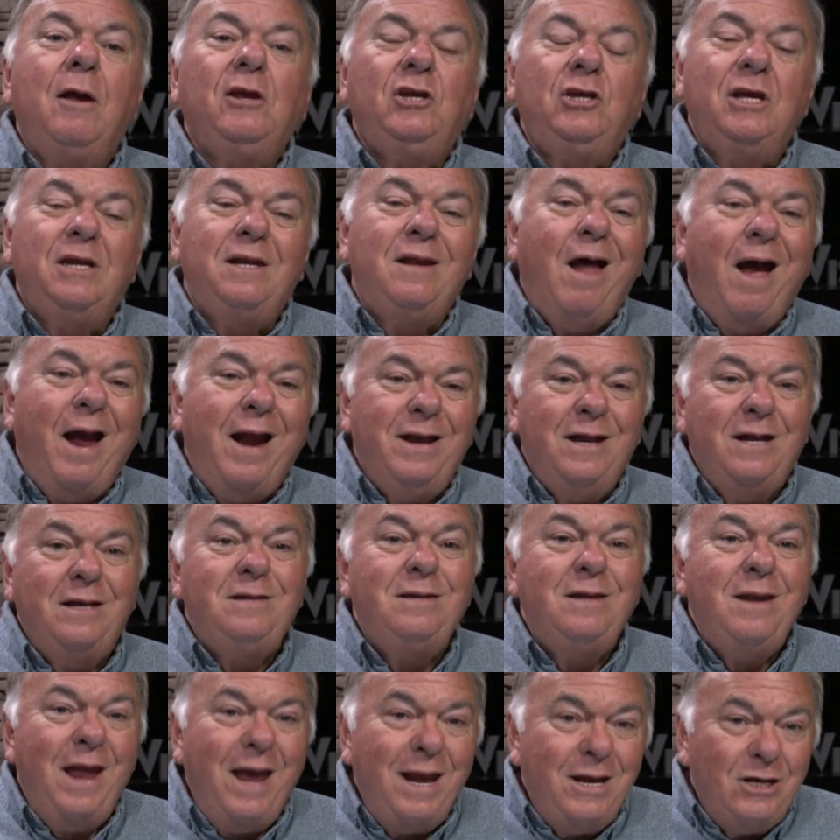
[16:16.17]

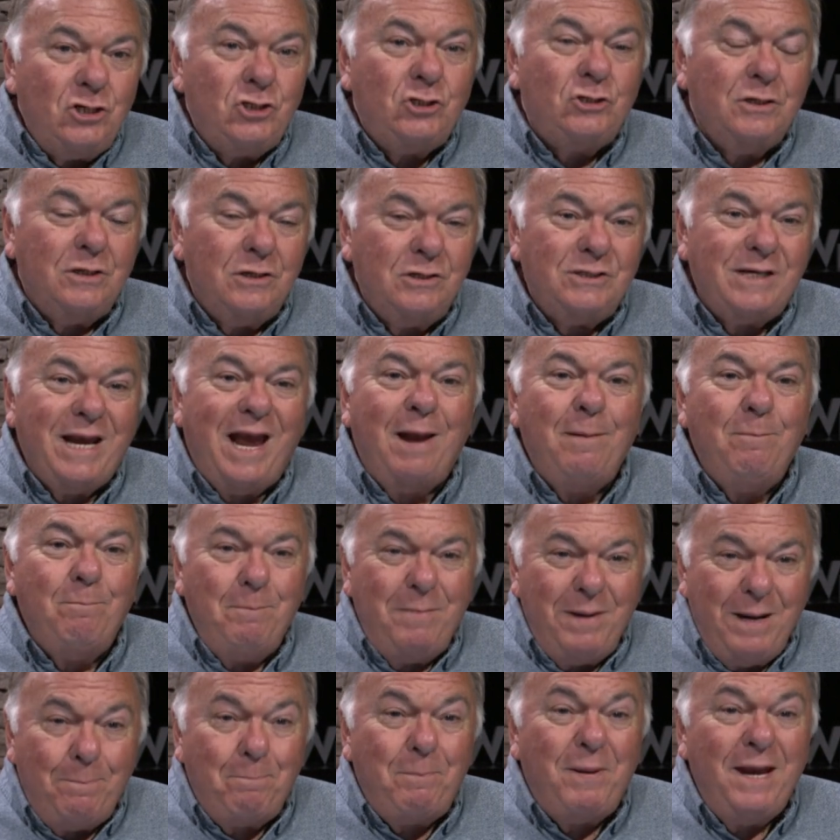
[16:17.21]
United Nations and
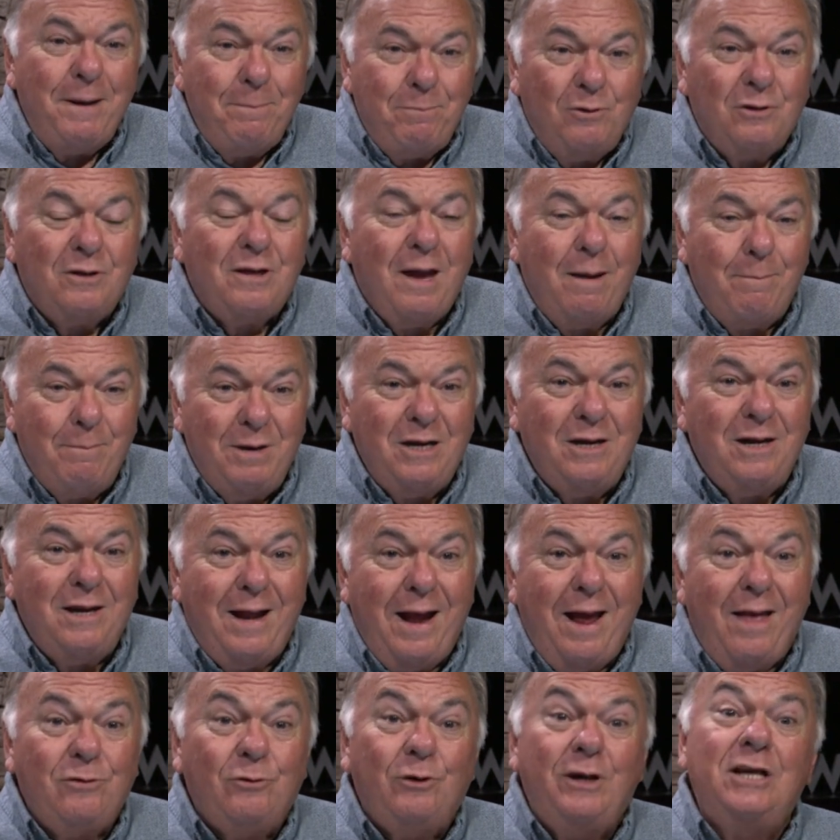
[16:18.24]
me people coming
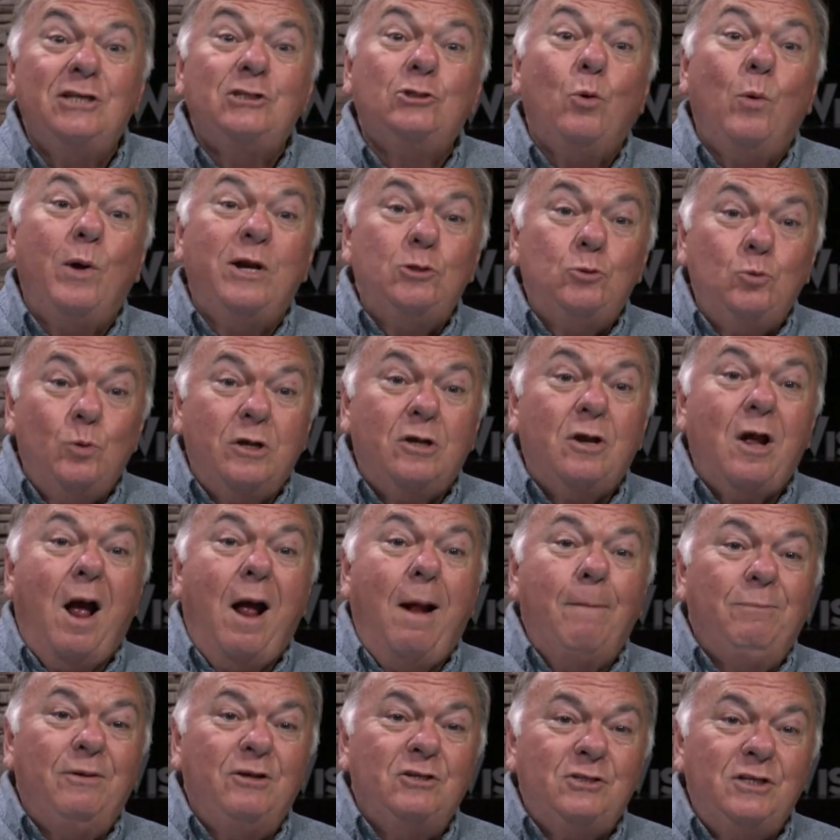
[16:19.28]
together is going to
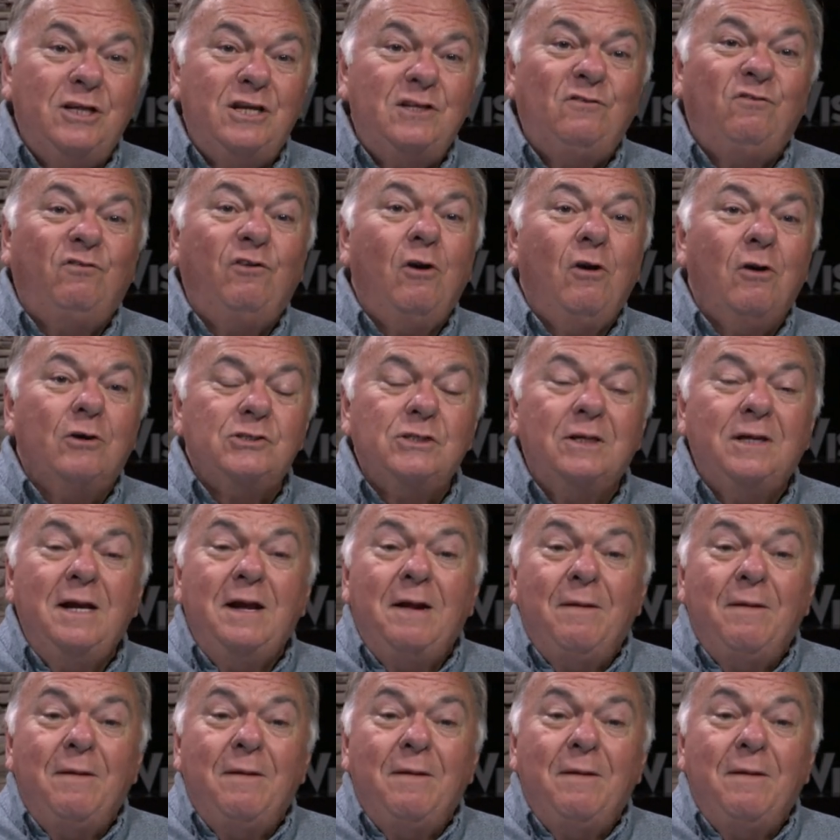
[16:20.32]
accomplish this verse.